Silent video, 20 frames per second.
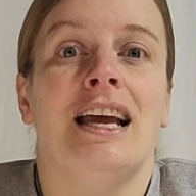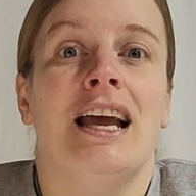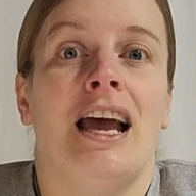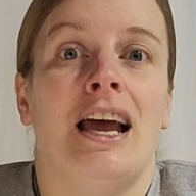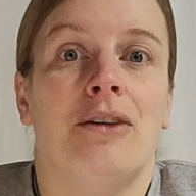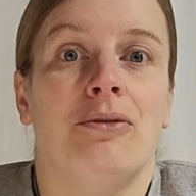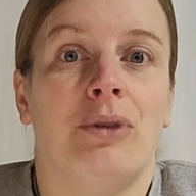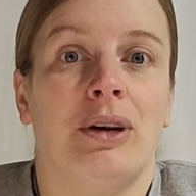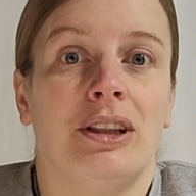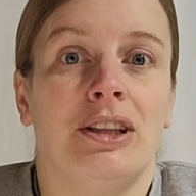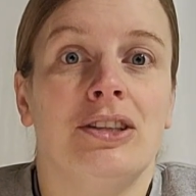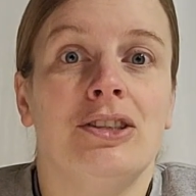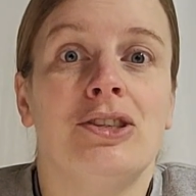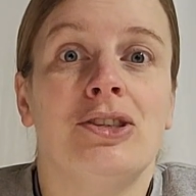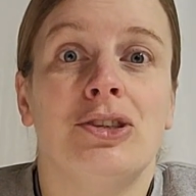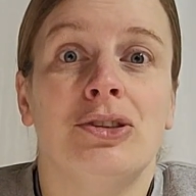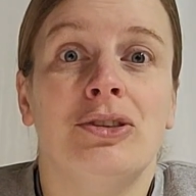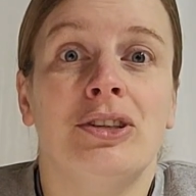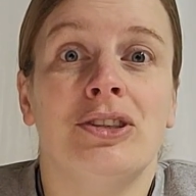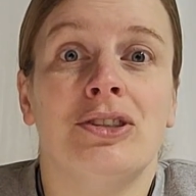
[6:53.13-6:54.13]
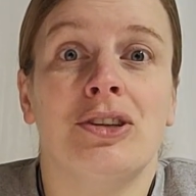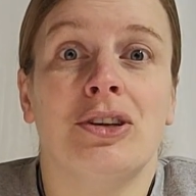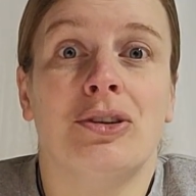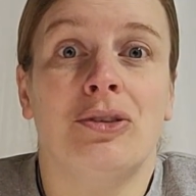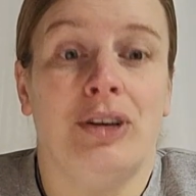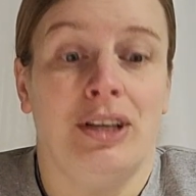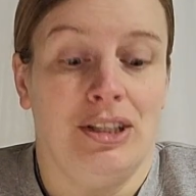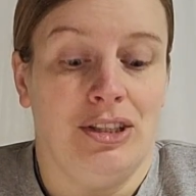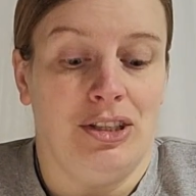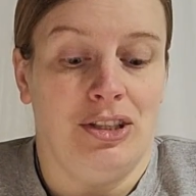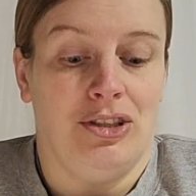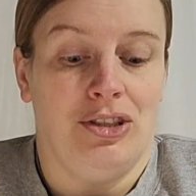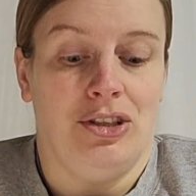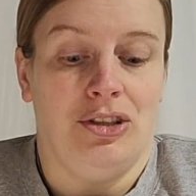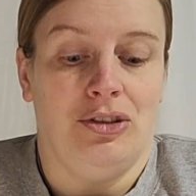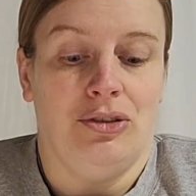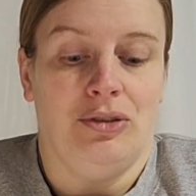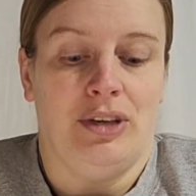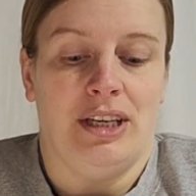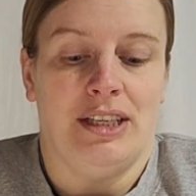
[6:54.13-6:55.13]
And what the students are going to
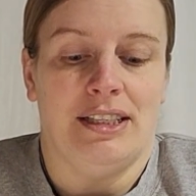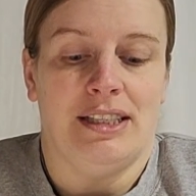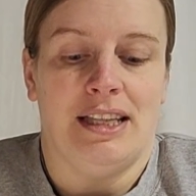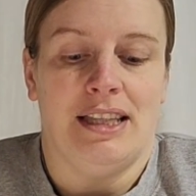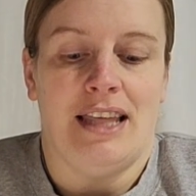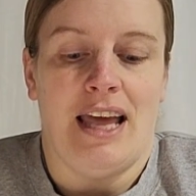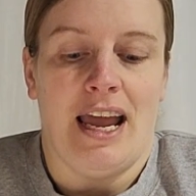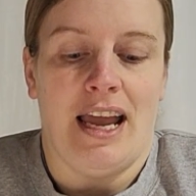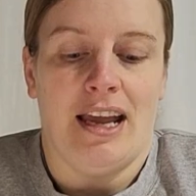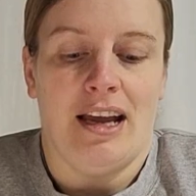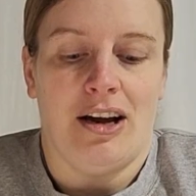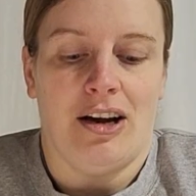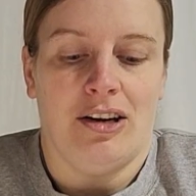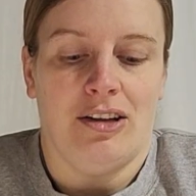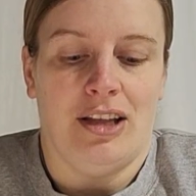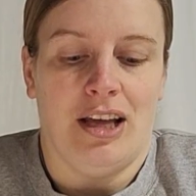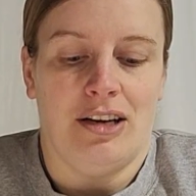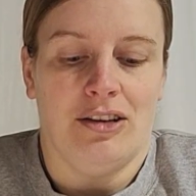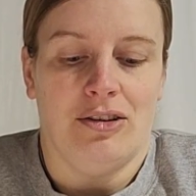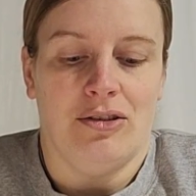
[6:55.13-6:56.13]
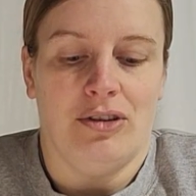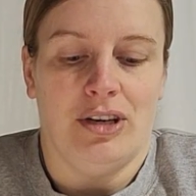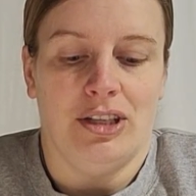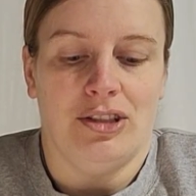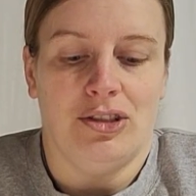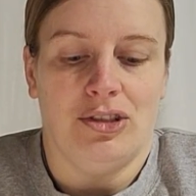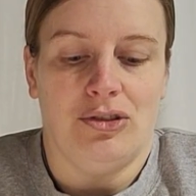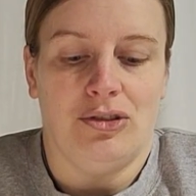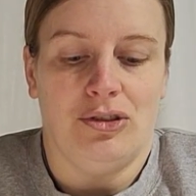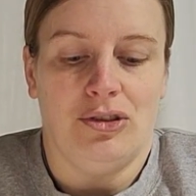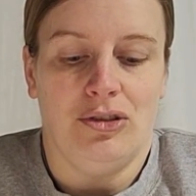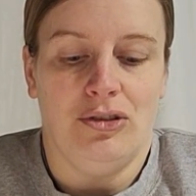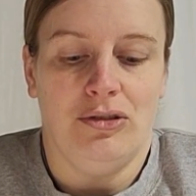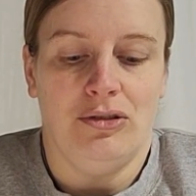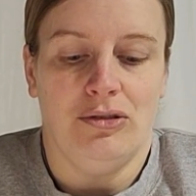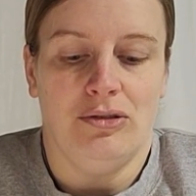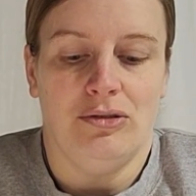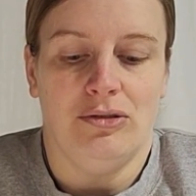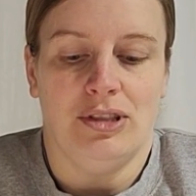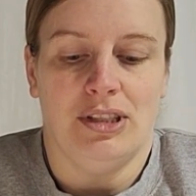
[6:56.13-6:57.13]
do is they are then going to
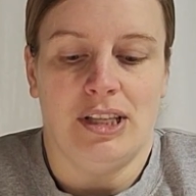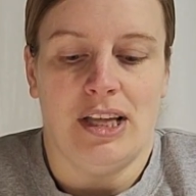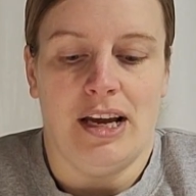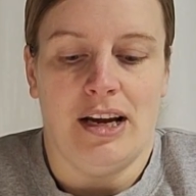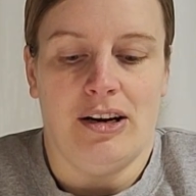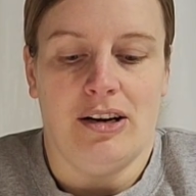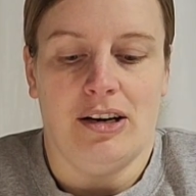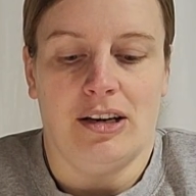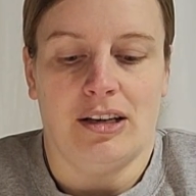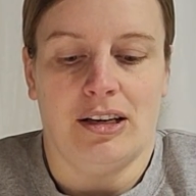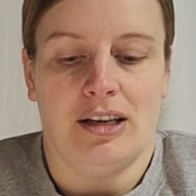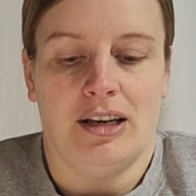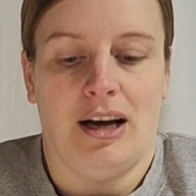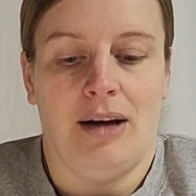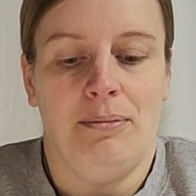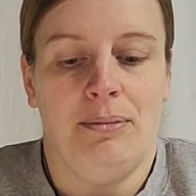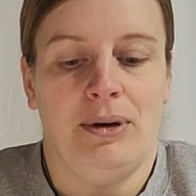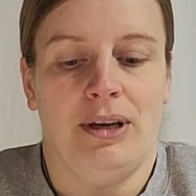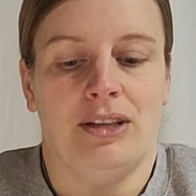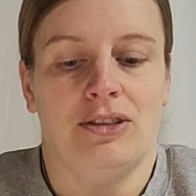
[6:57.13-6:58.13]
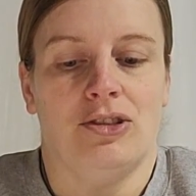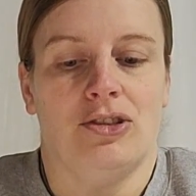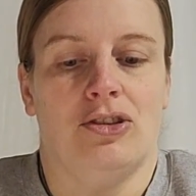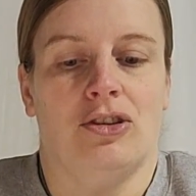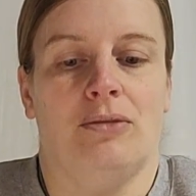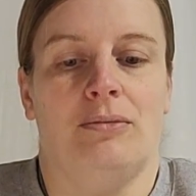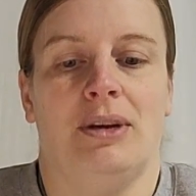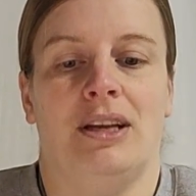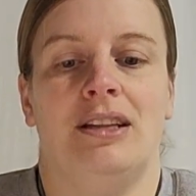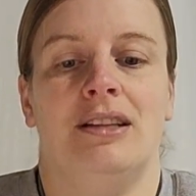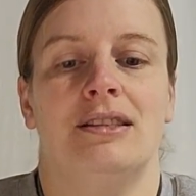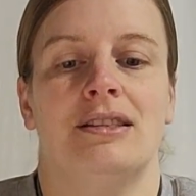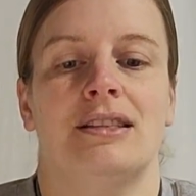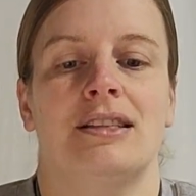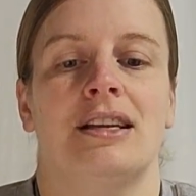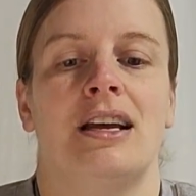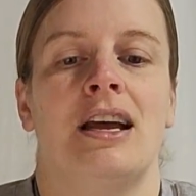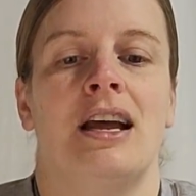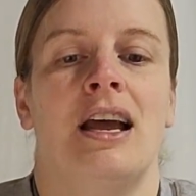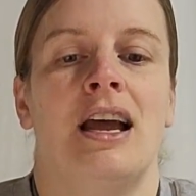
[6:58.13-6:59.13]
use their cup instruments
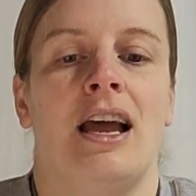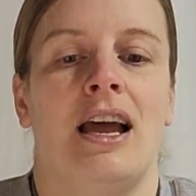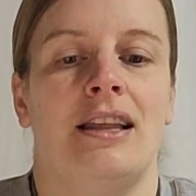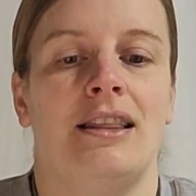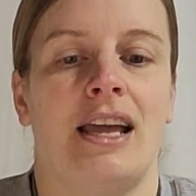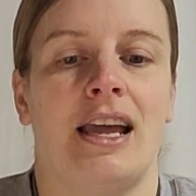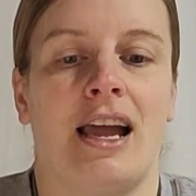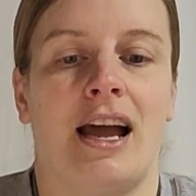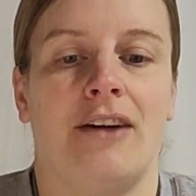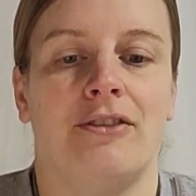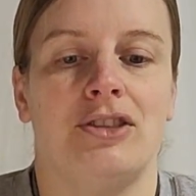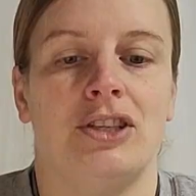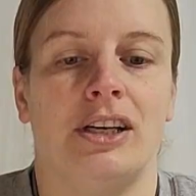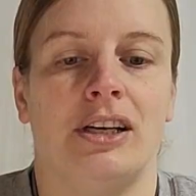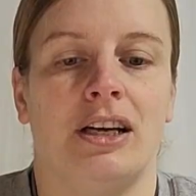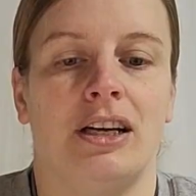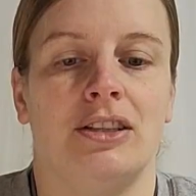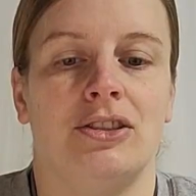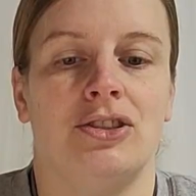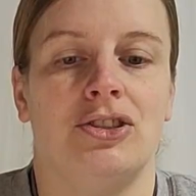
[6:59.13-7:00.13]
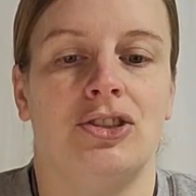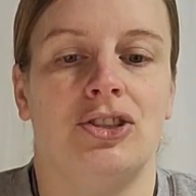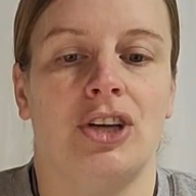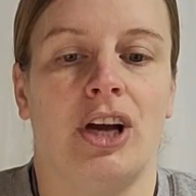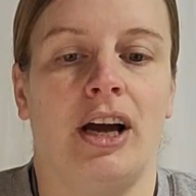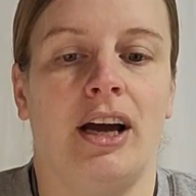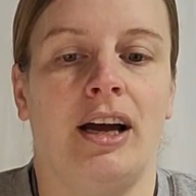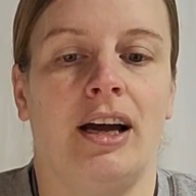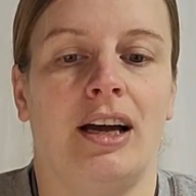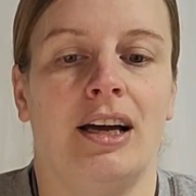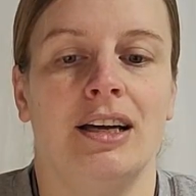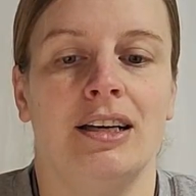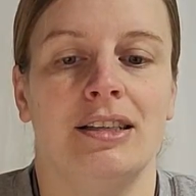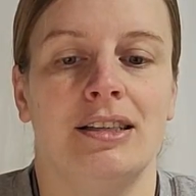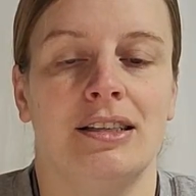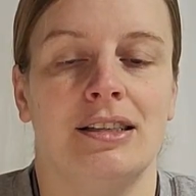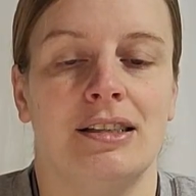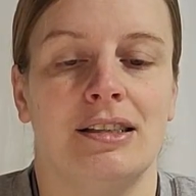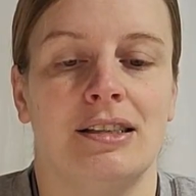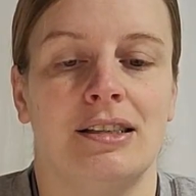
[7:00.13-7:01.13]
and they have to adjust
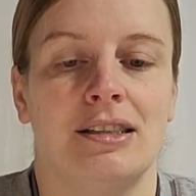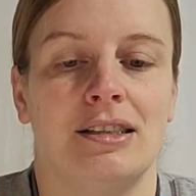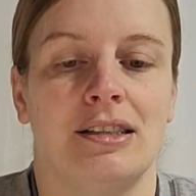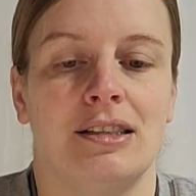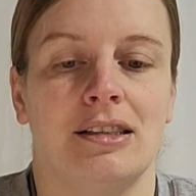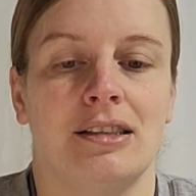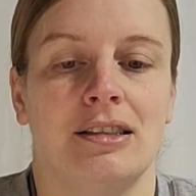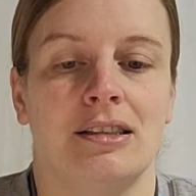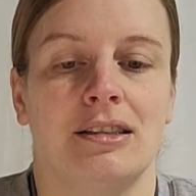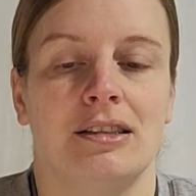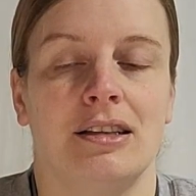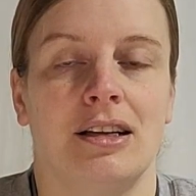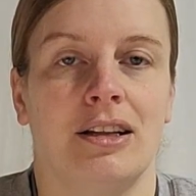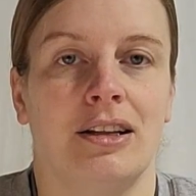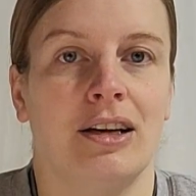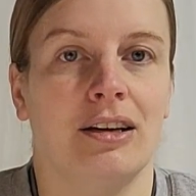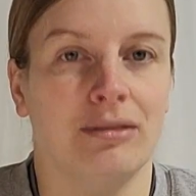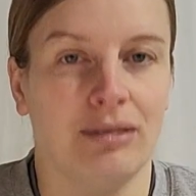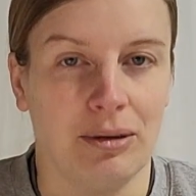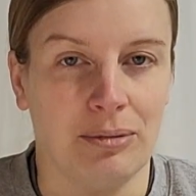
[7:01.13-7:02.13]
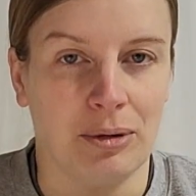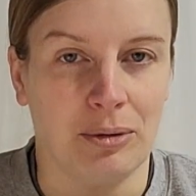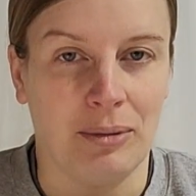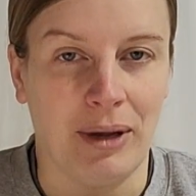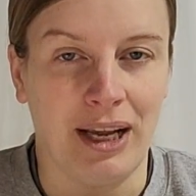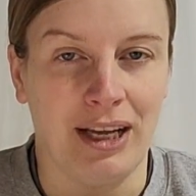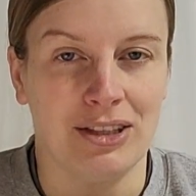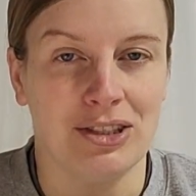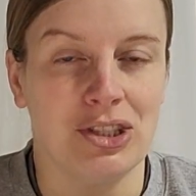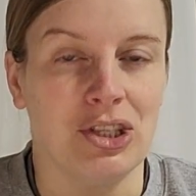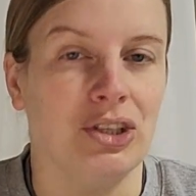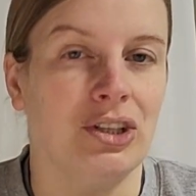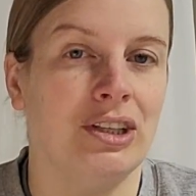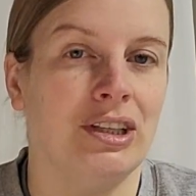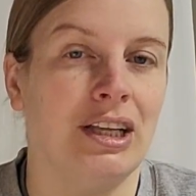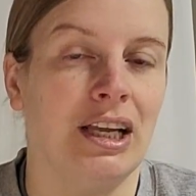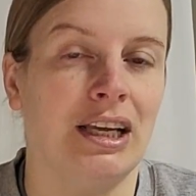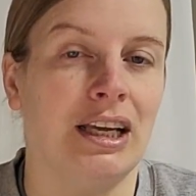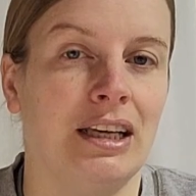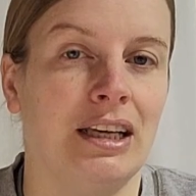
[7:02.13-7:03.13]
their rubber band so that
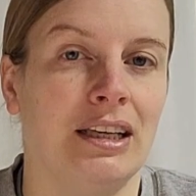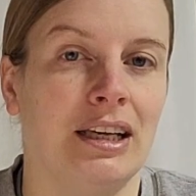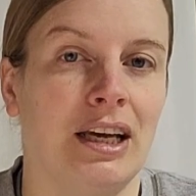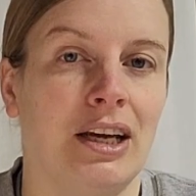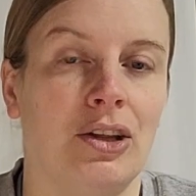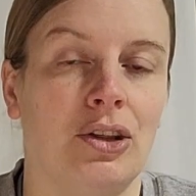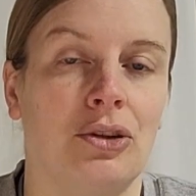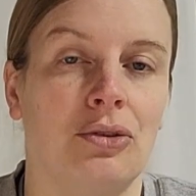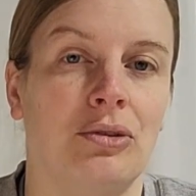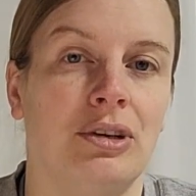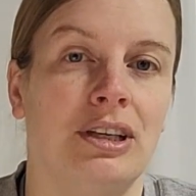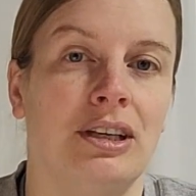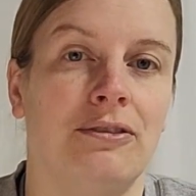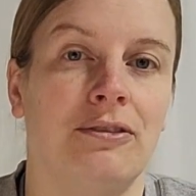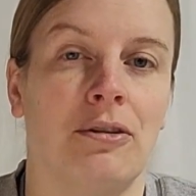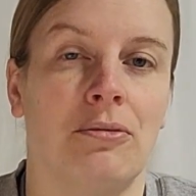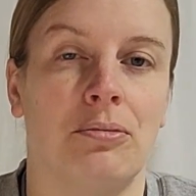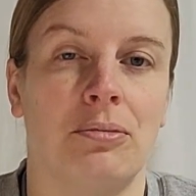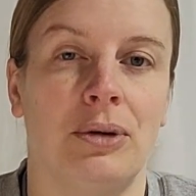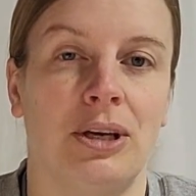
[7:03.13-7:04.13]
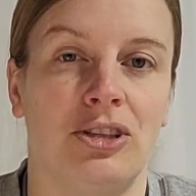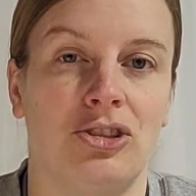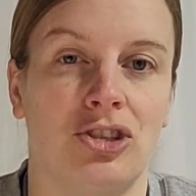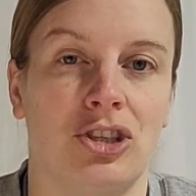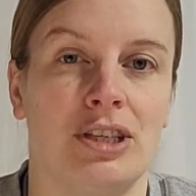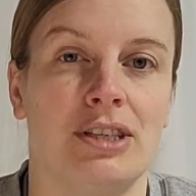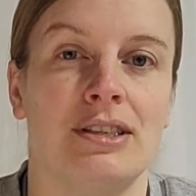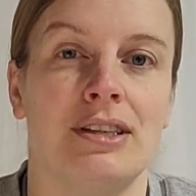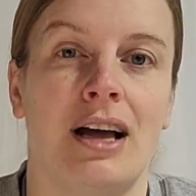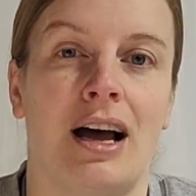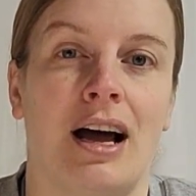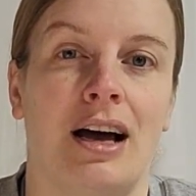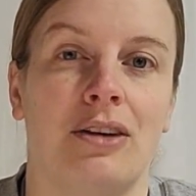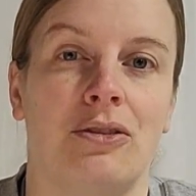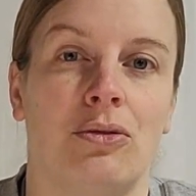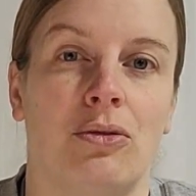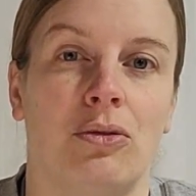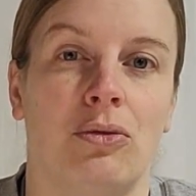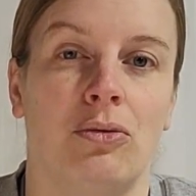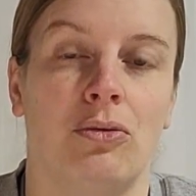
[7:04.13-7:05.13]
they get 3 different pitches
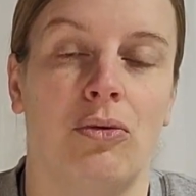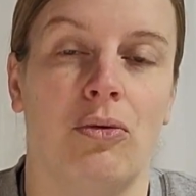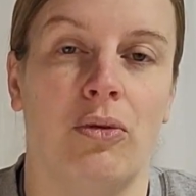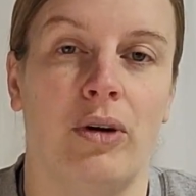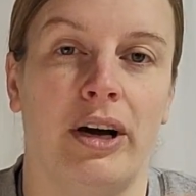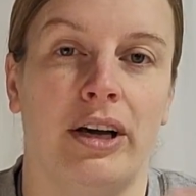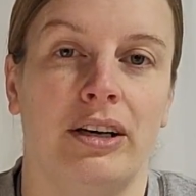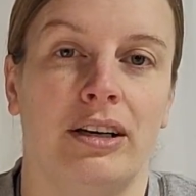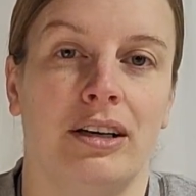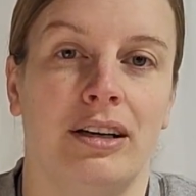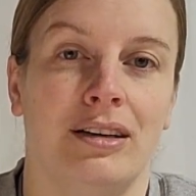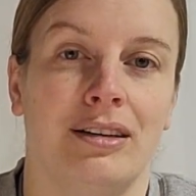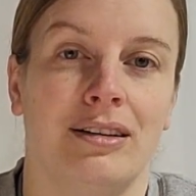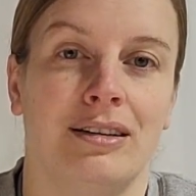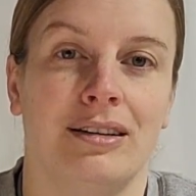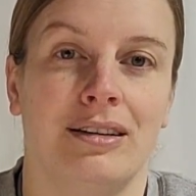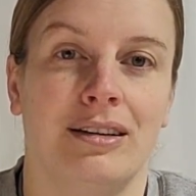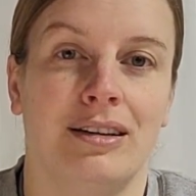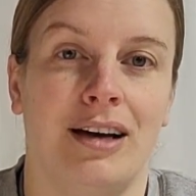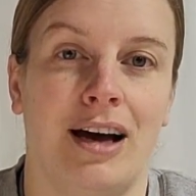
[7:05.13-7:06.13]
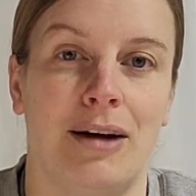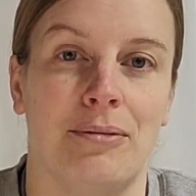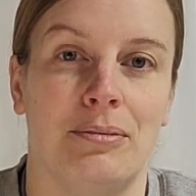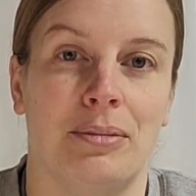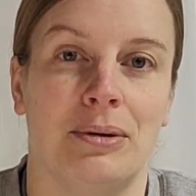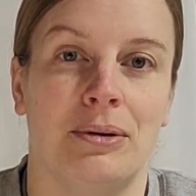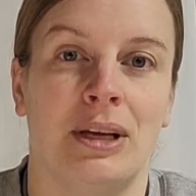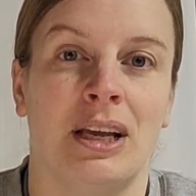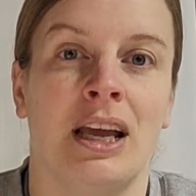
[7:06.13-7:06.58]
on one cup.